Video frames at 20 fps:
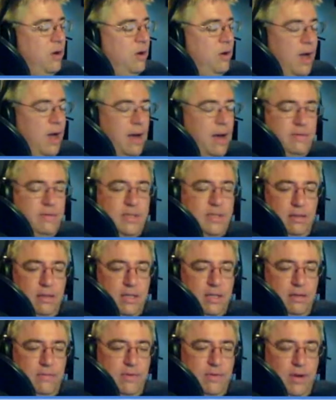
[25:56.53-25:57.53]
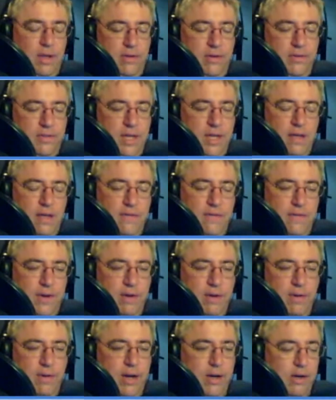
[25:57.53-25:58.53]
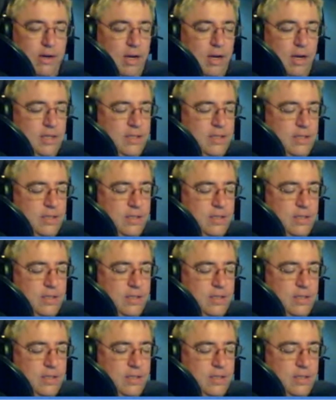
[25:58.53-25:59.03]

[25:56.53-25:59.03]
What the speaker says: I was out looking for other stuff, and I ran across